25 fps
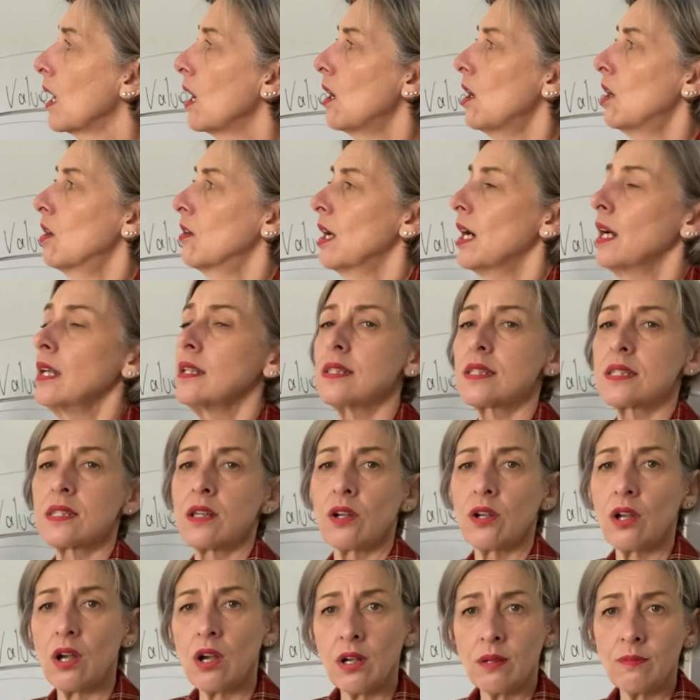All right,
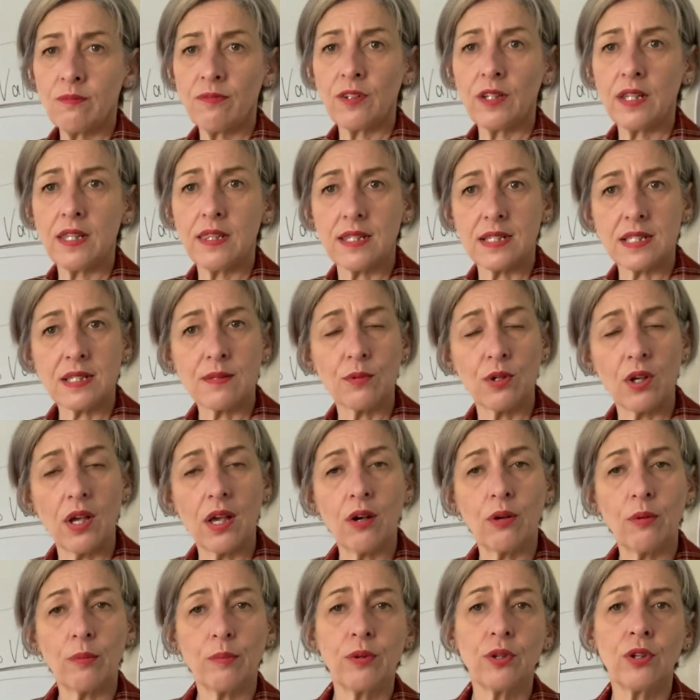so hopefully this will
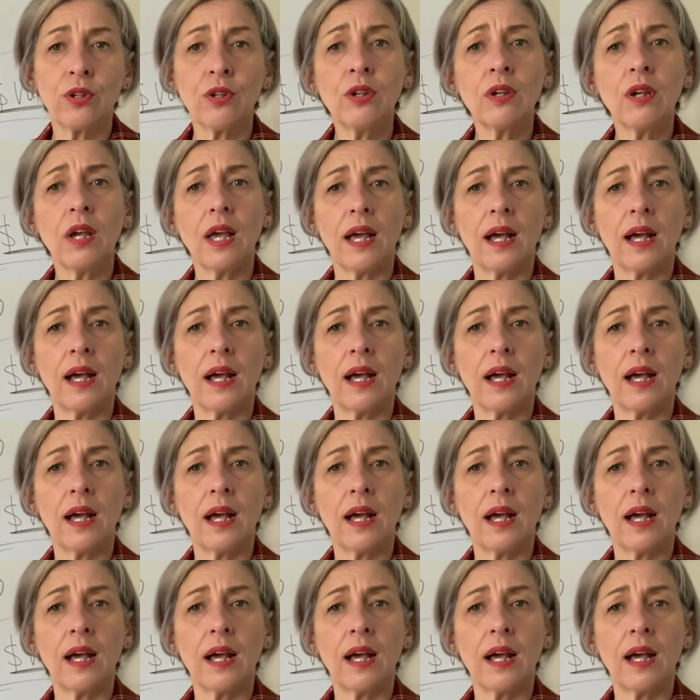help you.